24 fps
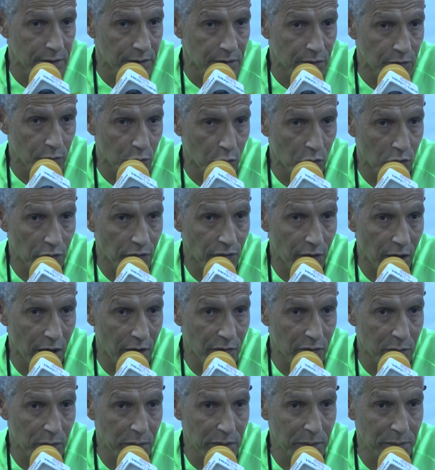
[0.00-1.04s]
4 or
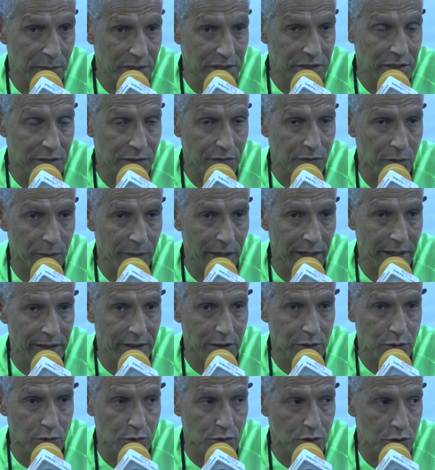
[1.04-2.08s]
5 have been missing from that
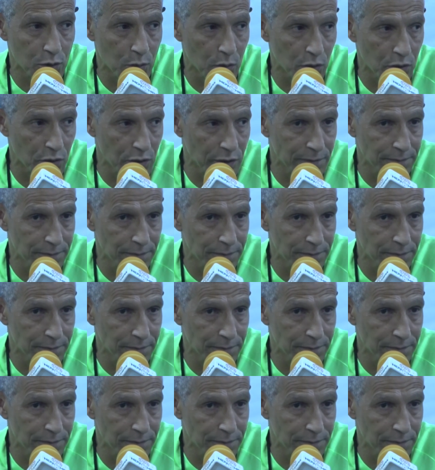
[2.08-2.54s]
initial squad.